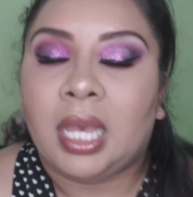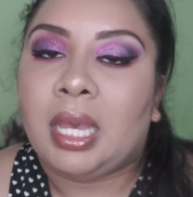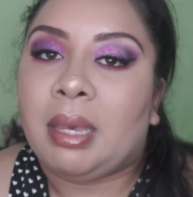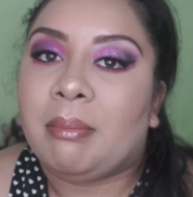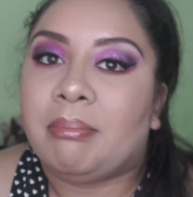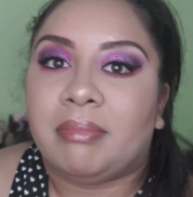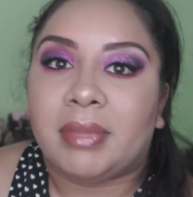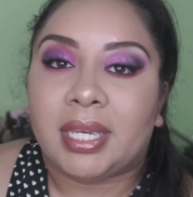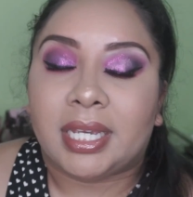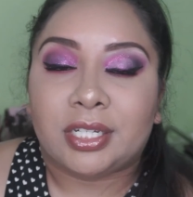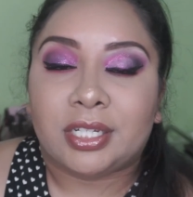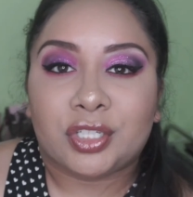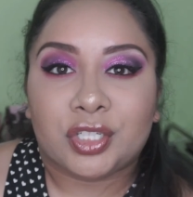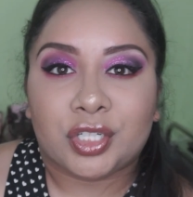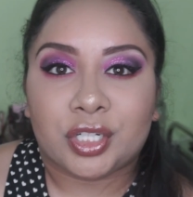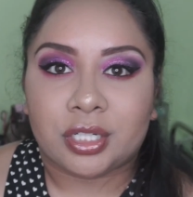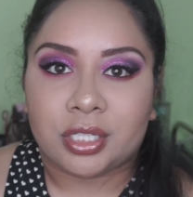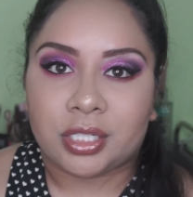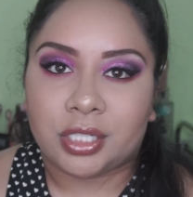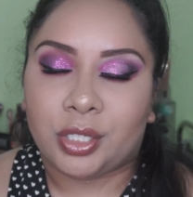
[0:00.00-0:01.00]
Make
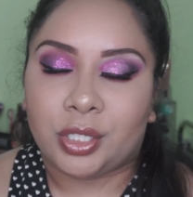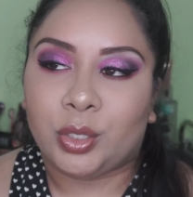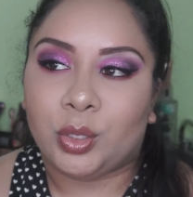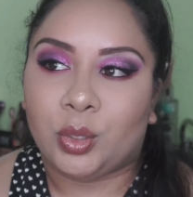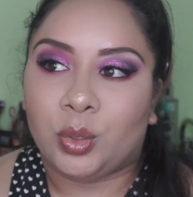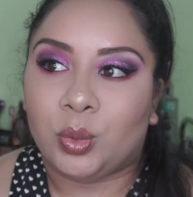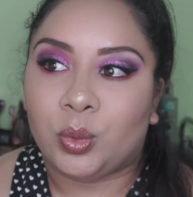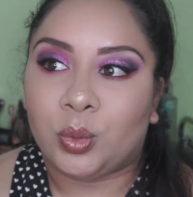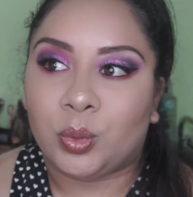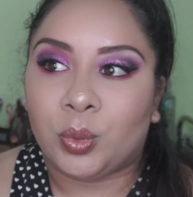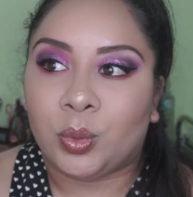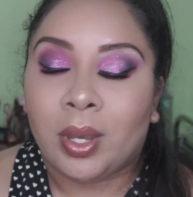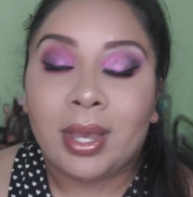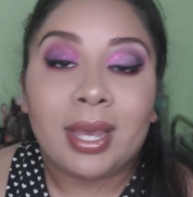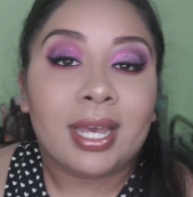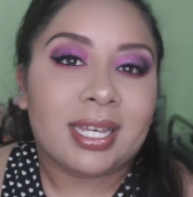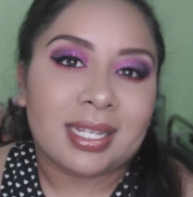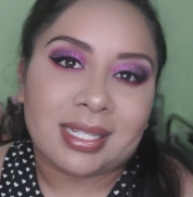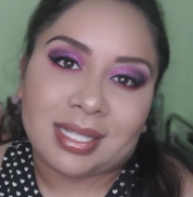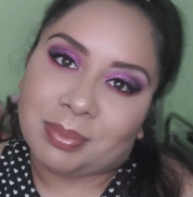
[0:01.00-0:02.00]
sure to
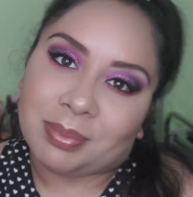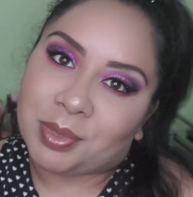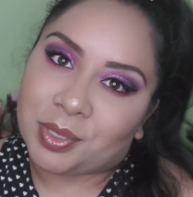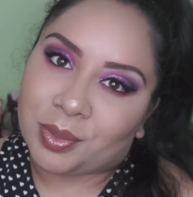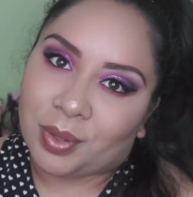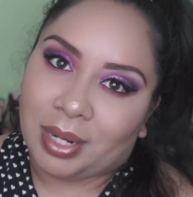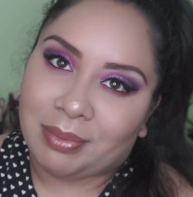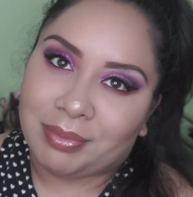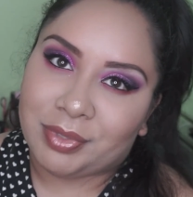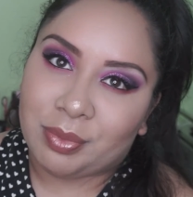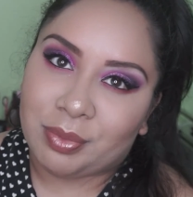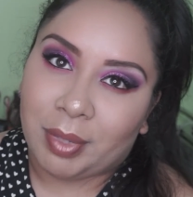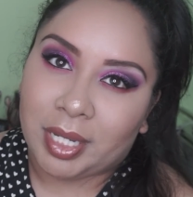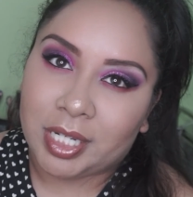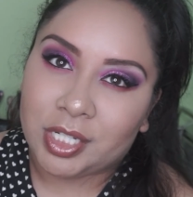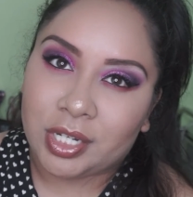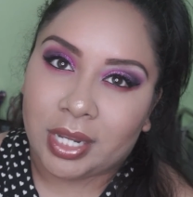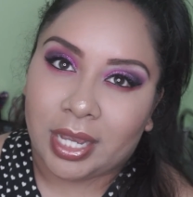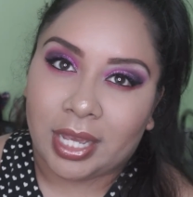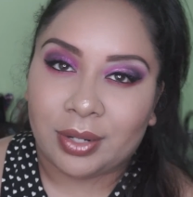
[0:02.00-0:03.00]
subscribe to my
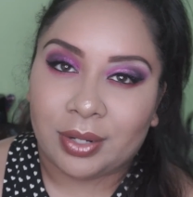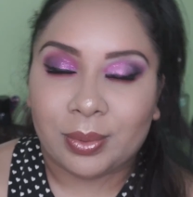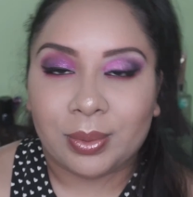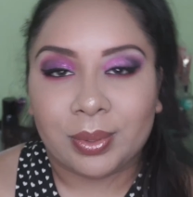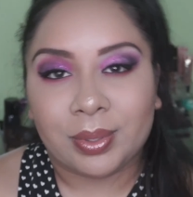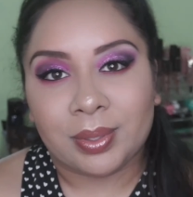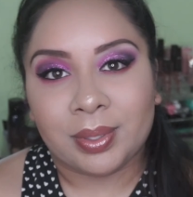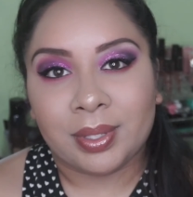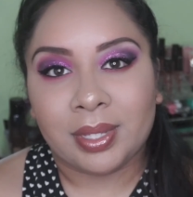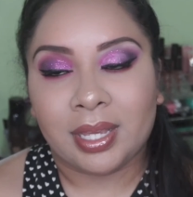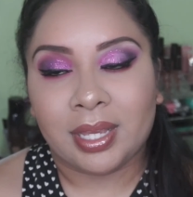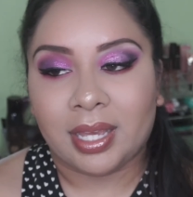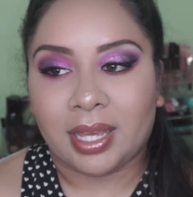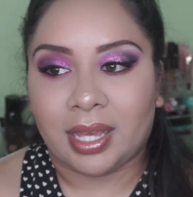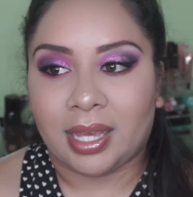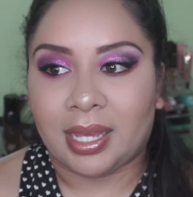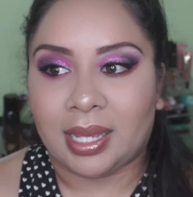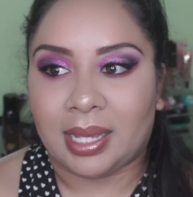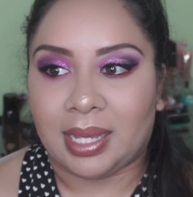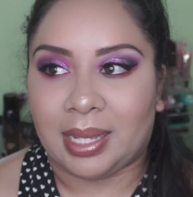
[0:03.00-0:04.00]
channel,
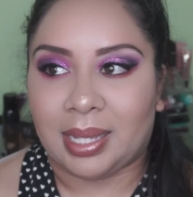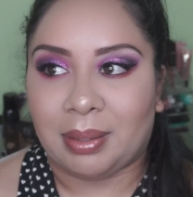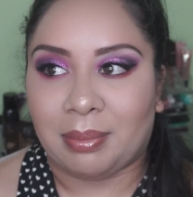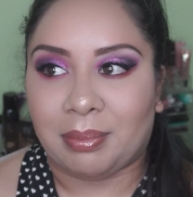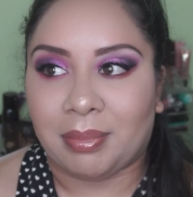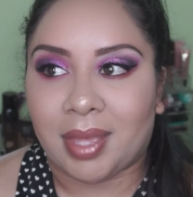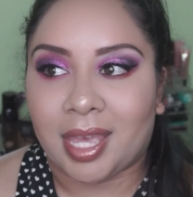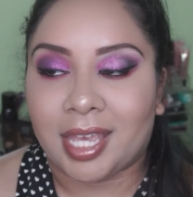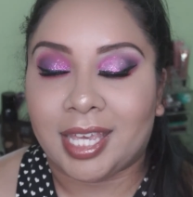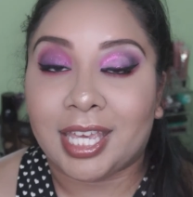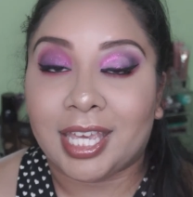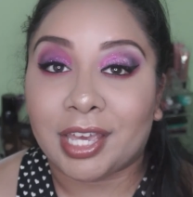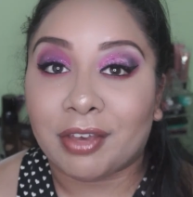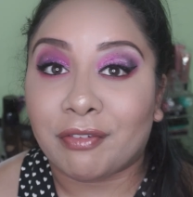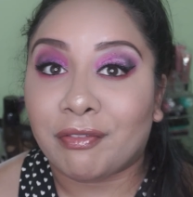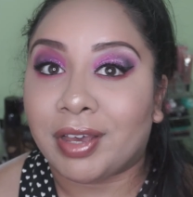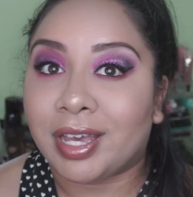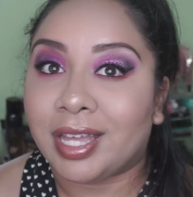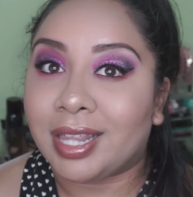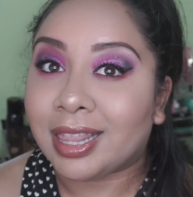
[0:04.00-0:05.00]

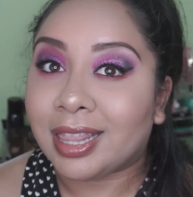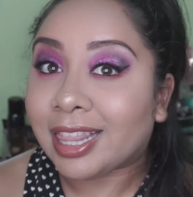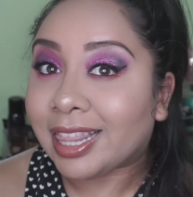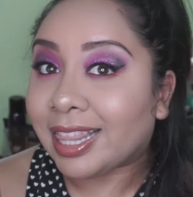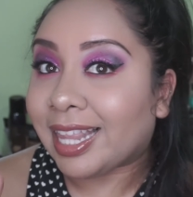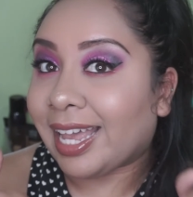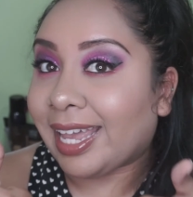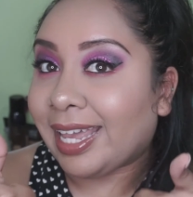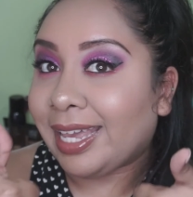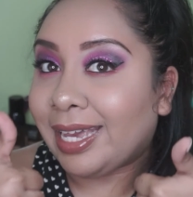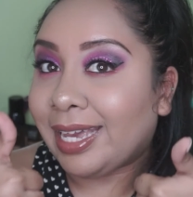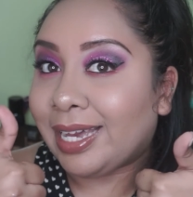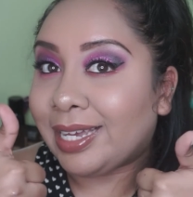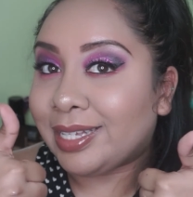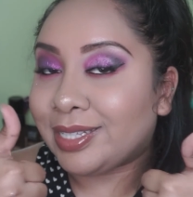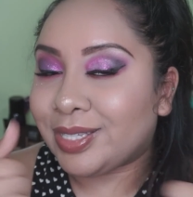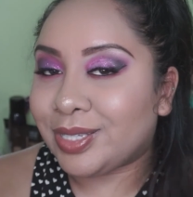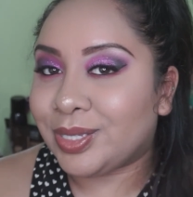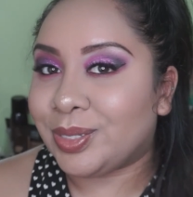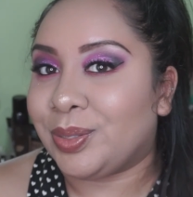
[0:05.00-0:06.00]
give a like
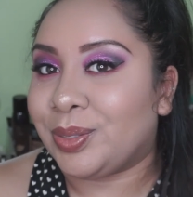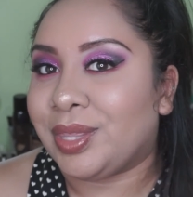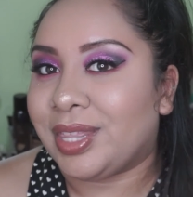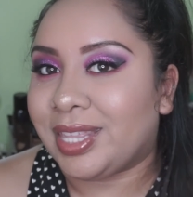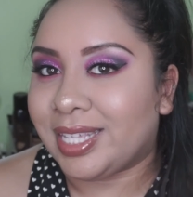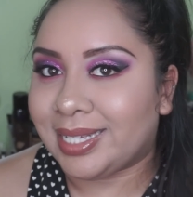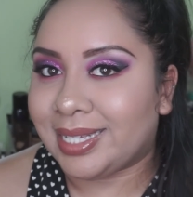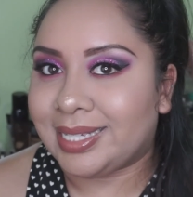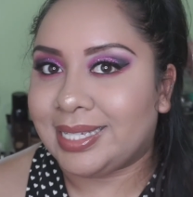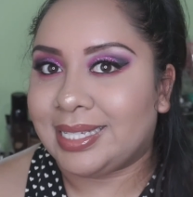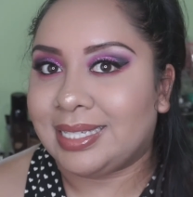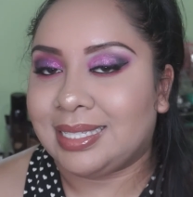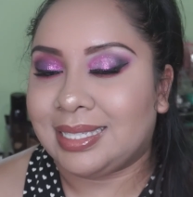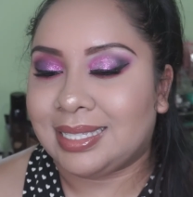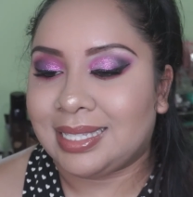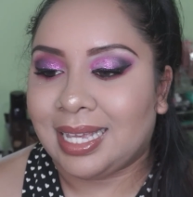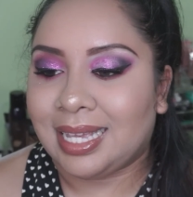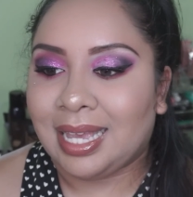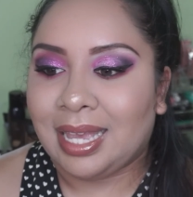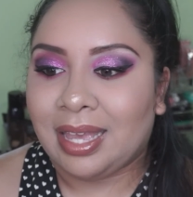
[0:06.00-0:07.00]
to this
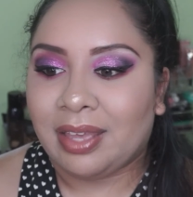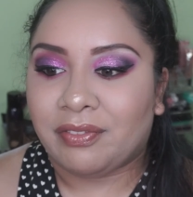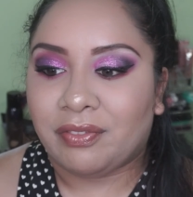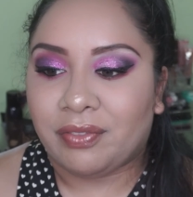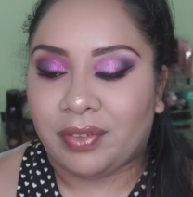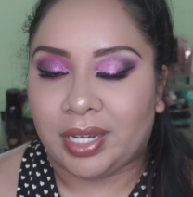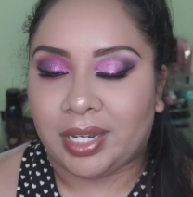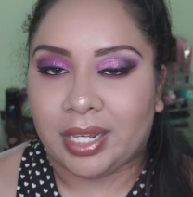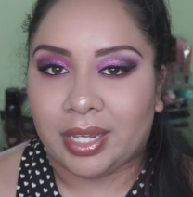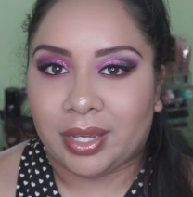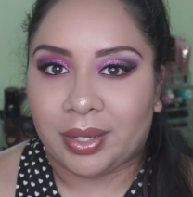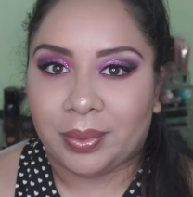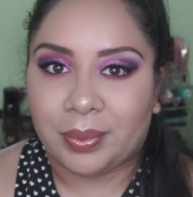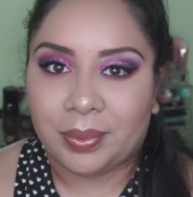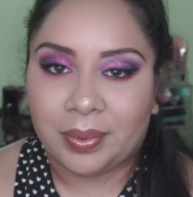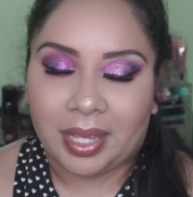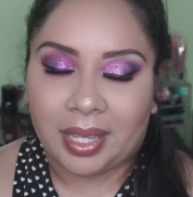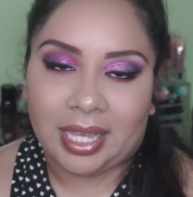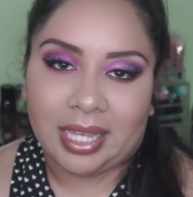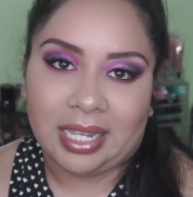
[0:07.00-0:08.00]

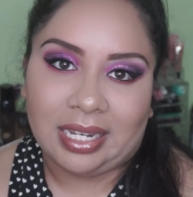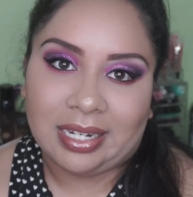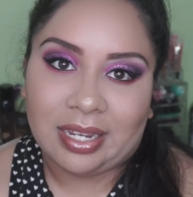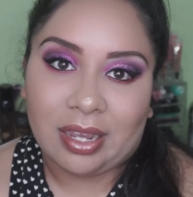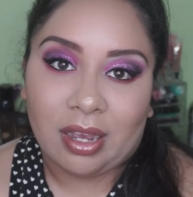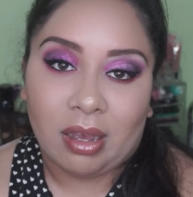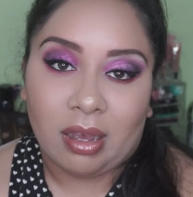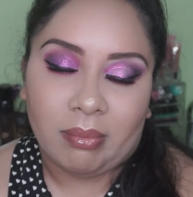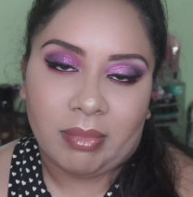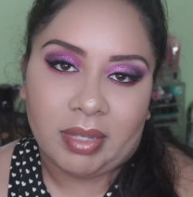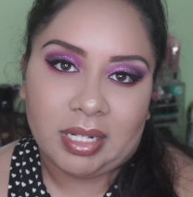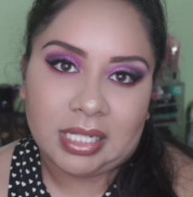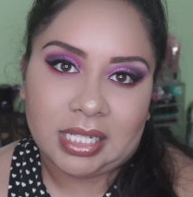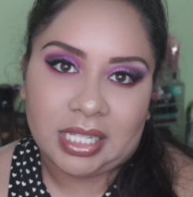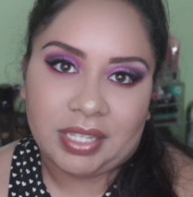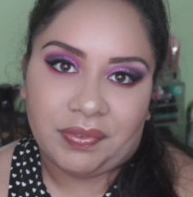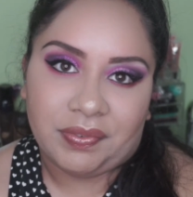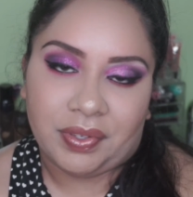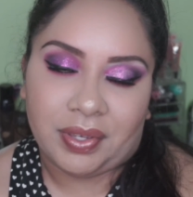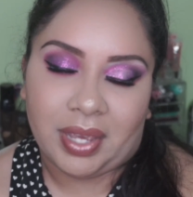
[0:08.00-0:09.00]
video, and comment
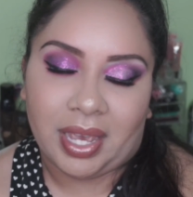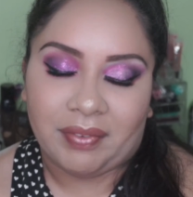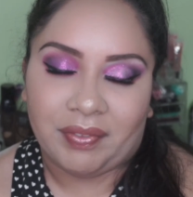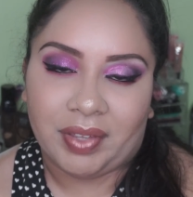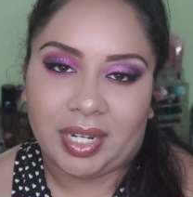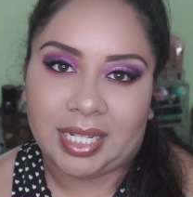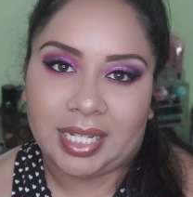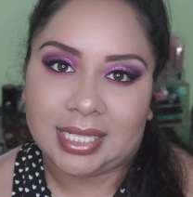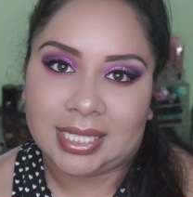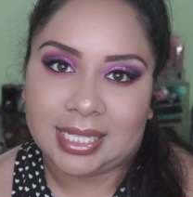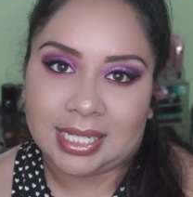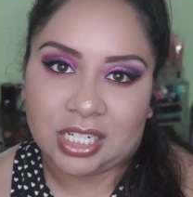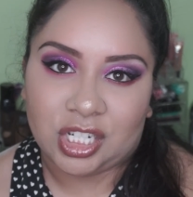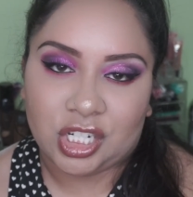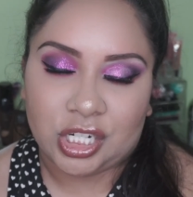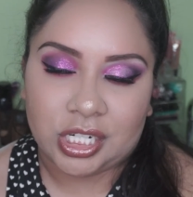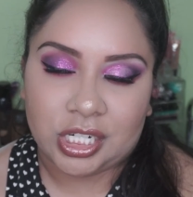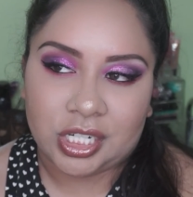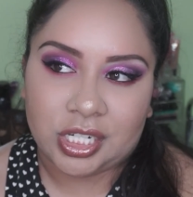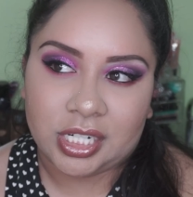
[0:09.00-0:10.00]
if you have any
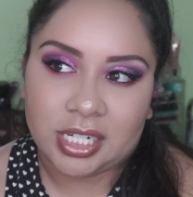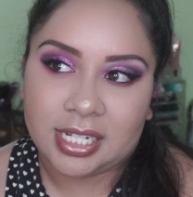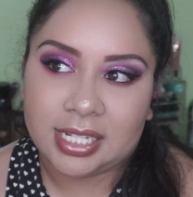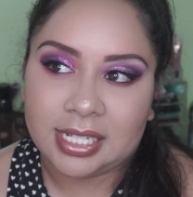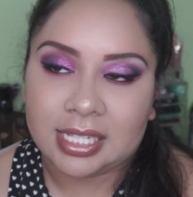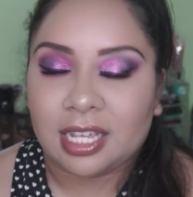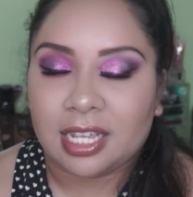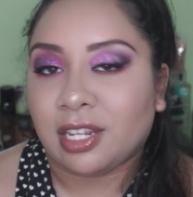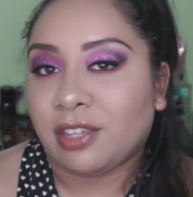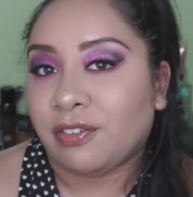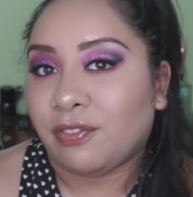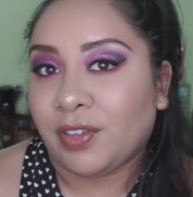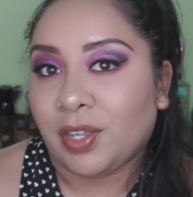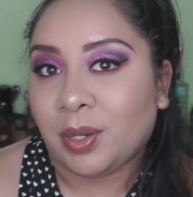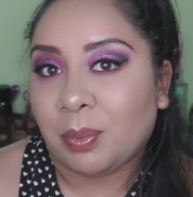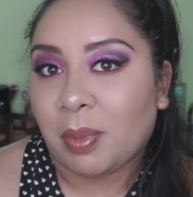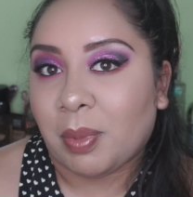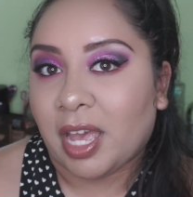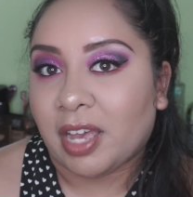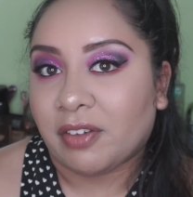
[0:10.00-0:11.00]
suggestions, any
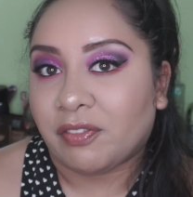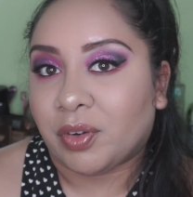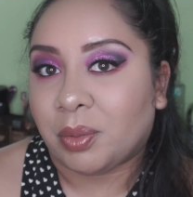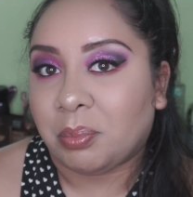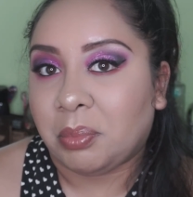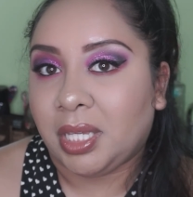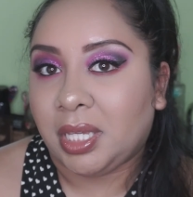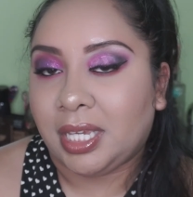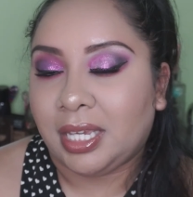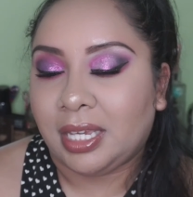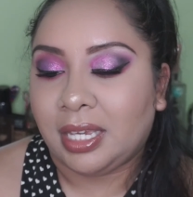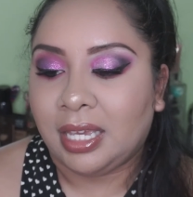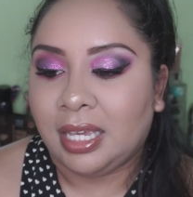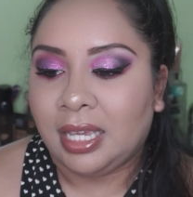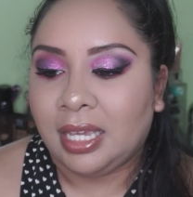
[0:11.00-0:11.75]
feedback for me.